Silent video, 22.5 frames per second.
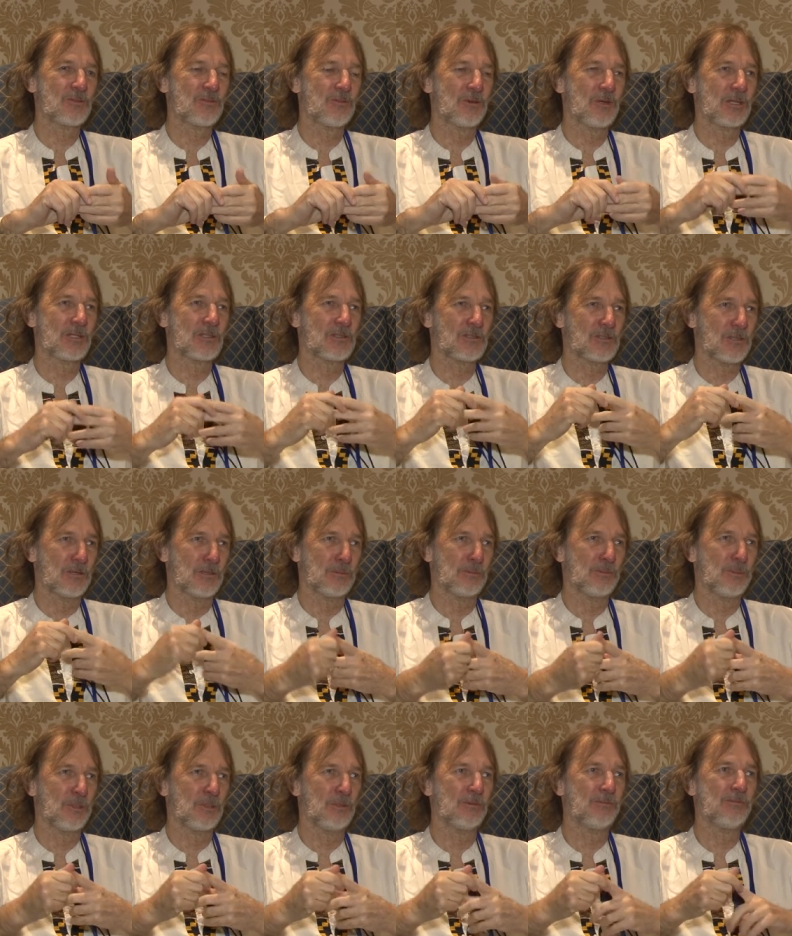For
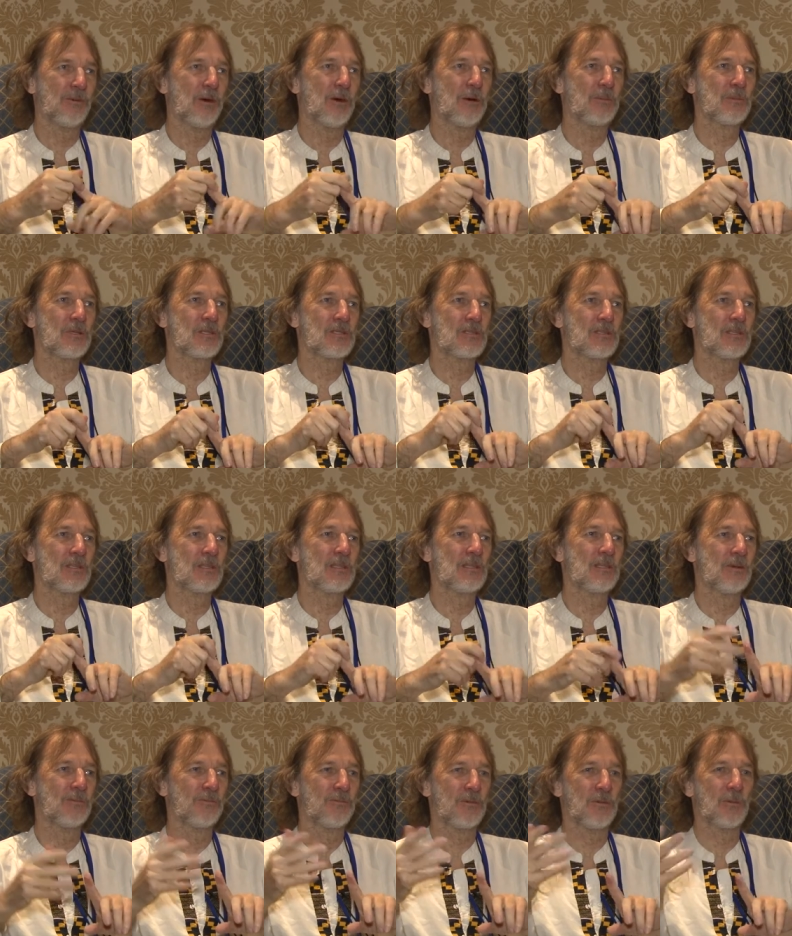example, farmers need
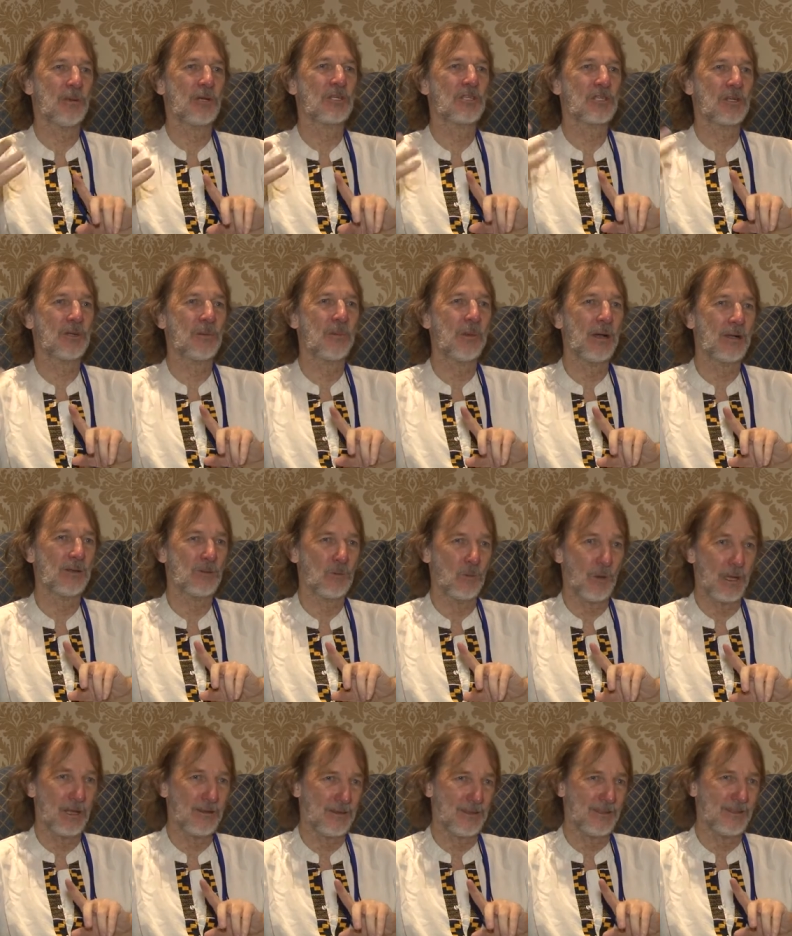information about
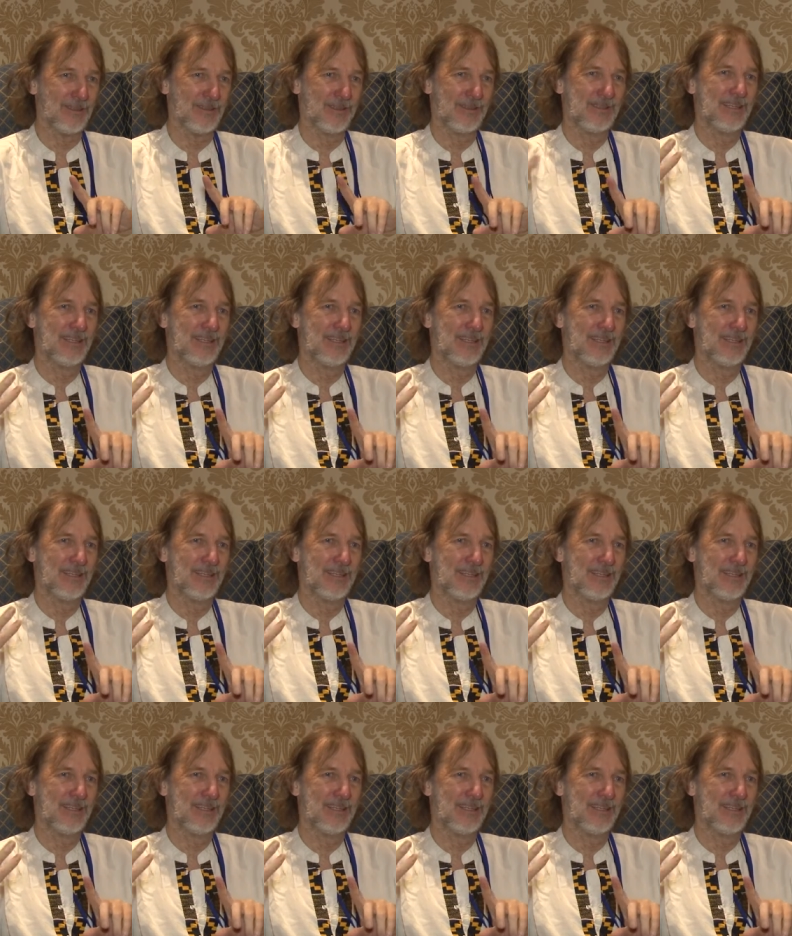weather,